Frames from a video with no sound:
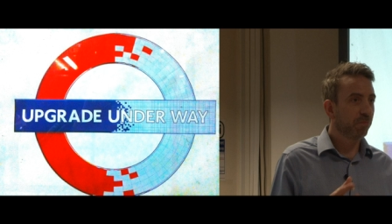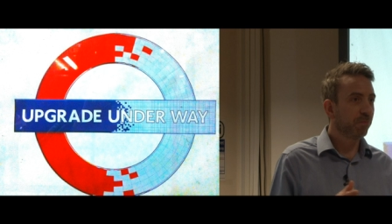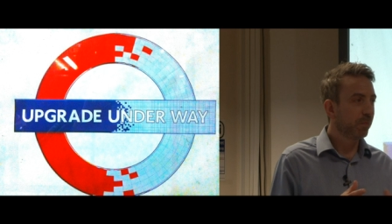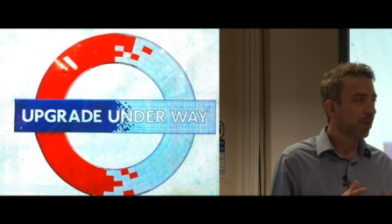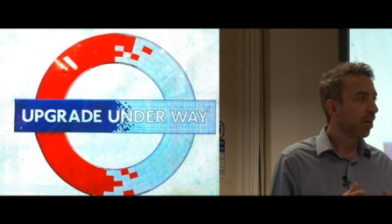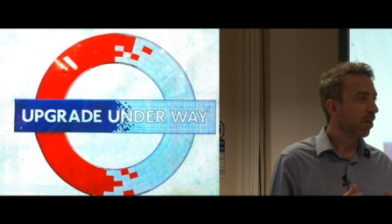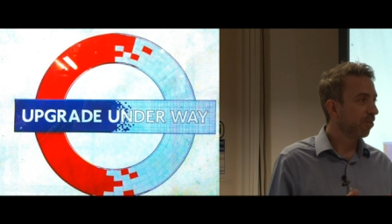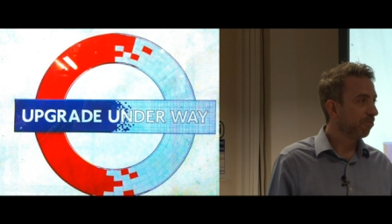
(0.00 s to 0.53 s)

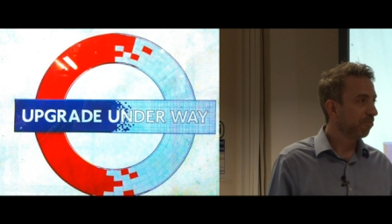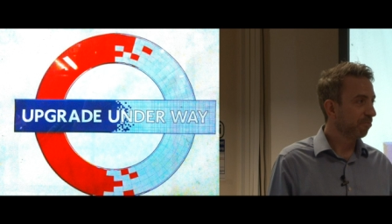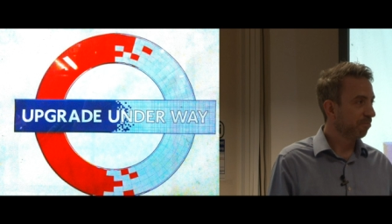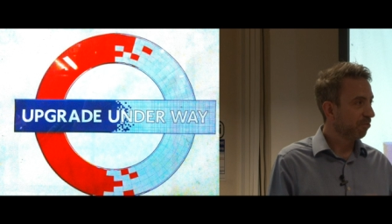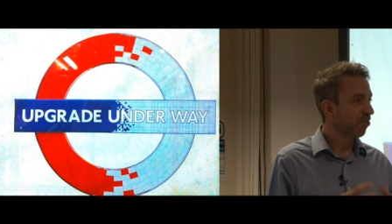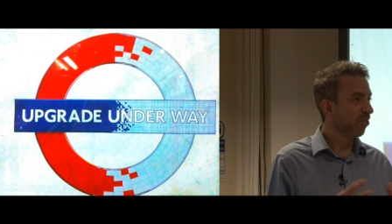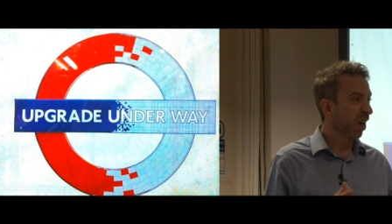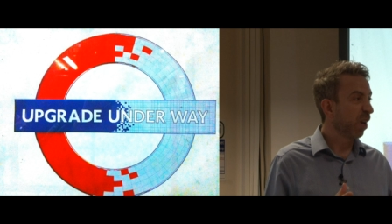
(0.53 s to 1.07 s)
part of
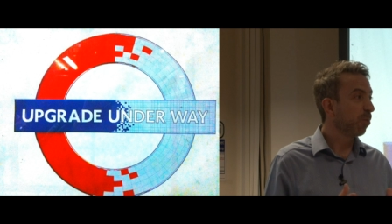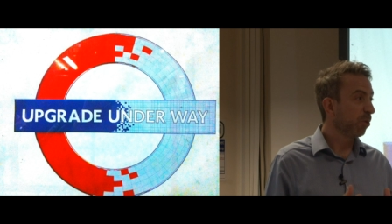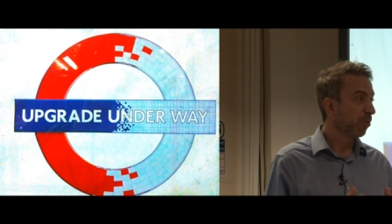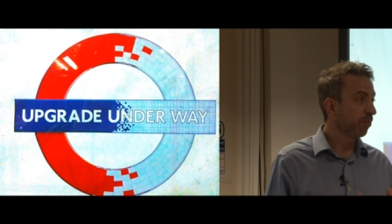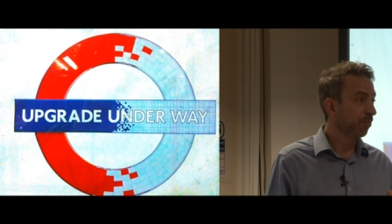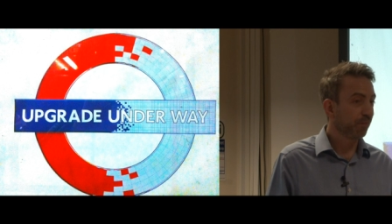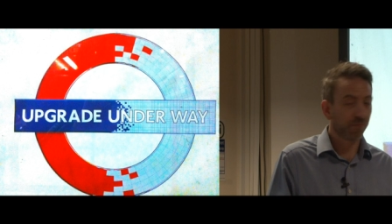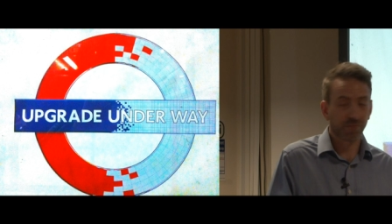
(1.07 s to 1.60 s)
development
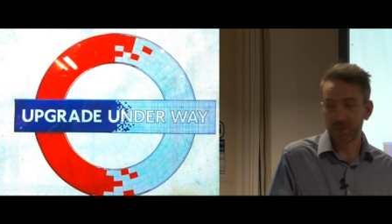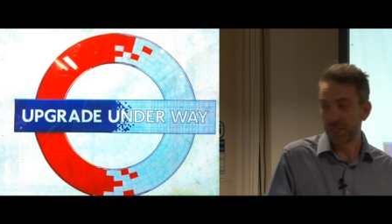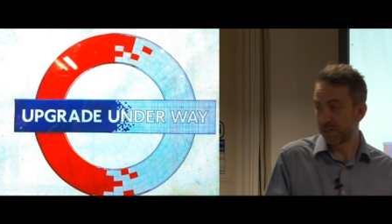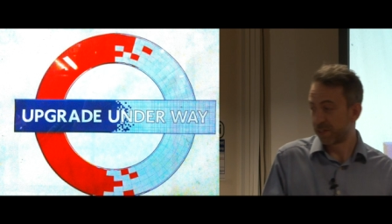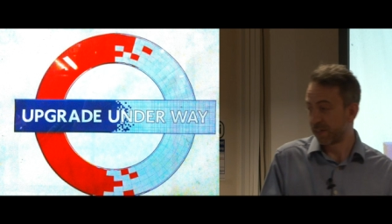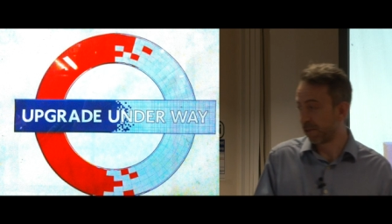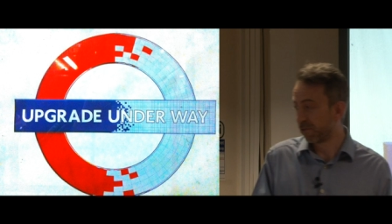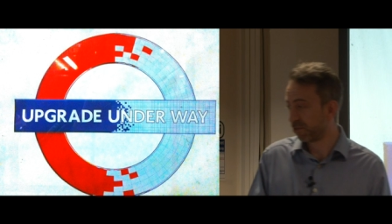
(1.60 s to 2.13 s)

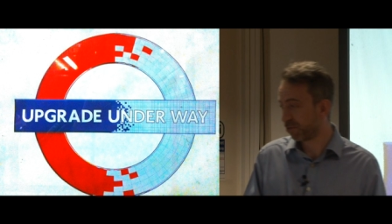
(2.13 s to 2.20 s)
itself.